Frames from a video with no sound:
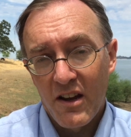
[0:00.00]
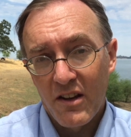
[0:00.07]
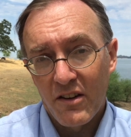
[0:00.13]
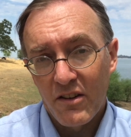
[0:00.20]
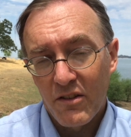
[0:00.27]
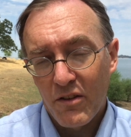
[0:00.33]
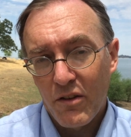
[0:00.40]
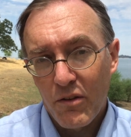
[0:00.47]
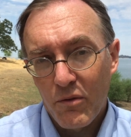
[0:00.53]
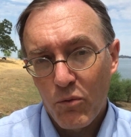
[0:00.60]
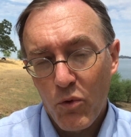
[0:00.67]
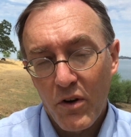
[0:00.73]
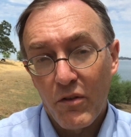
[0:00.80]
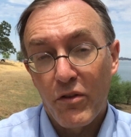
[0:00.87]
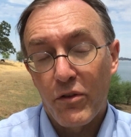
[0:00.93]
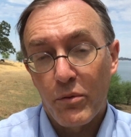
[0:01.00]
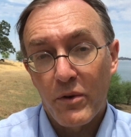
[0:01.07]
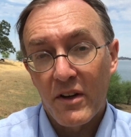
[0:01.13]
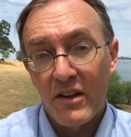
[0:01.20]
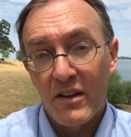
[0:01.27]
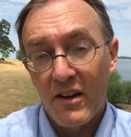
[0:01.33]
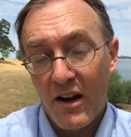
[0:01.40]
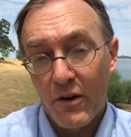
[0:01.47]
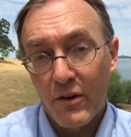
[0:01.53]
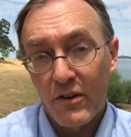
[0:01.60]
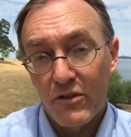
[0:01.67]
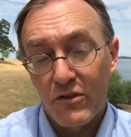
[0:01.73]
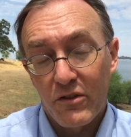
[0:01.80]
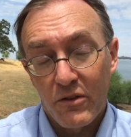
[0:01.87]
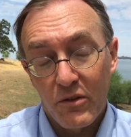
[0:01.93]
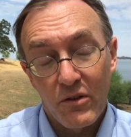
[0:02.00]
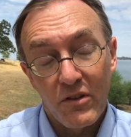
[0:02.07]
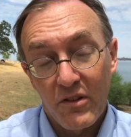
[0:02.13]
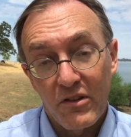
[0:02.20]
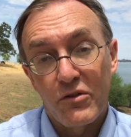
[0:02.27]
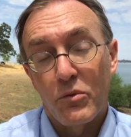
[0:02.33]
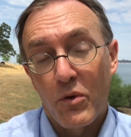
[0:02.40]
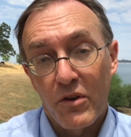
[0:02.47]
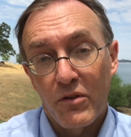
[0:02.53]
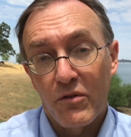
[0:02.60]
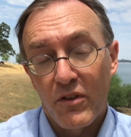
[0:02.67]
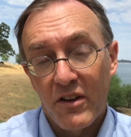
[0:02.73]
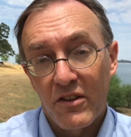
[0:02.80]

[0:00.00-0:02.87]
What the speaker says: in one of three areas, at least one of